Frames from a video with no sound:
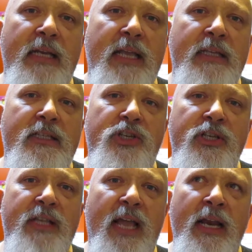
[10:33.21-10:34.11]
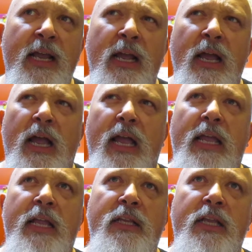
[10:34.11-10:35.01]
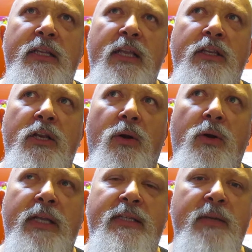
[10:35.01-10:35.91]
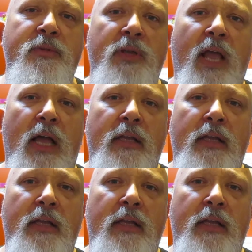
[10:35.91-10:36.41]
It's just that it seems